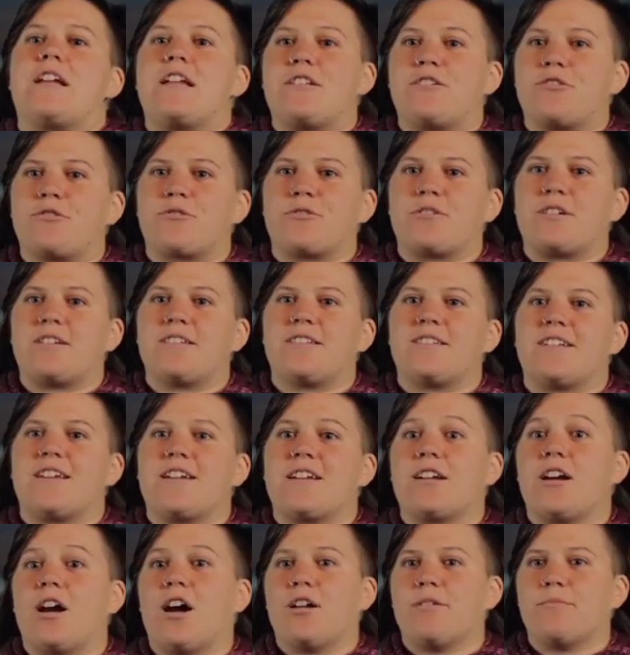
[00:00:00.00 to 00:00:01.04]

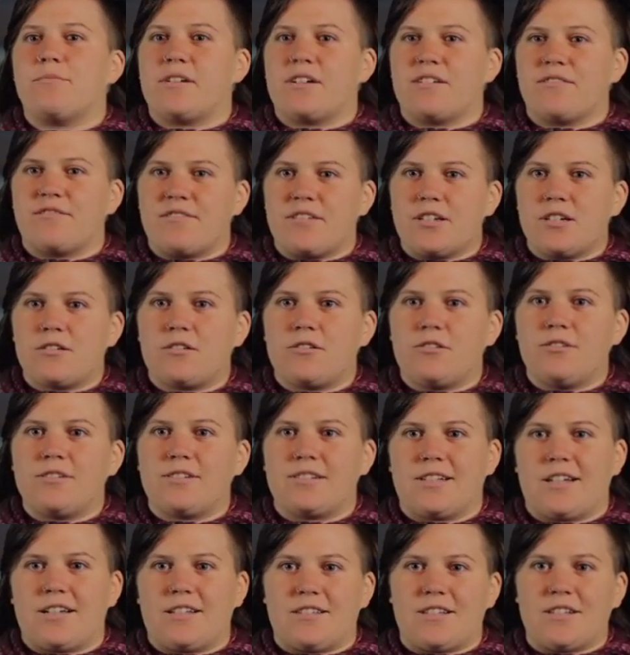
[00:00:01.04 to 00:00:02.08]
increasing unmanned
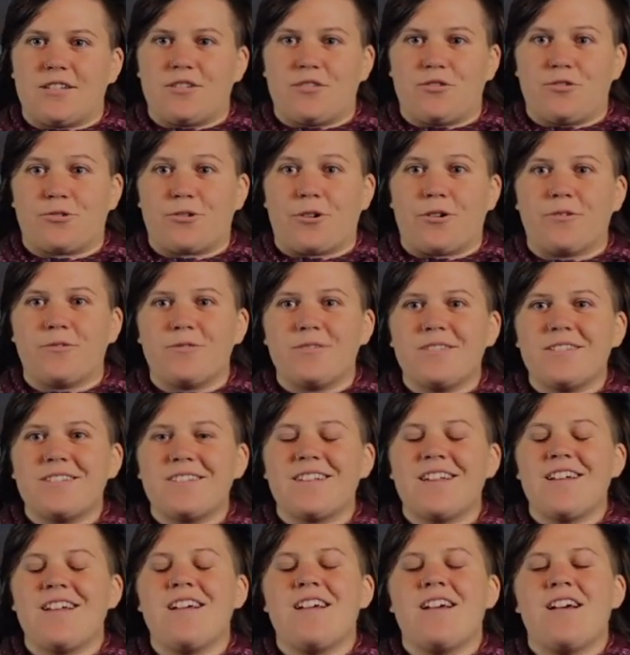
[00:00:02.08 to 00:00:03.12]
vehicles like these drones.